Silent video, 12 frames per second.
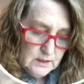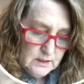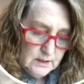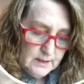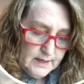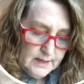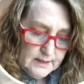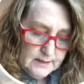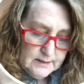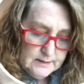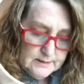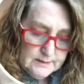like it
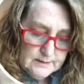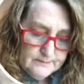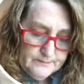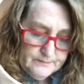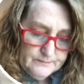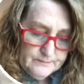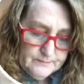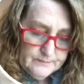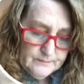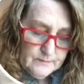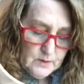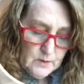is.
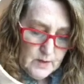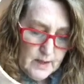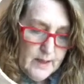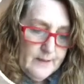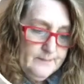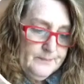Okay?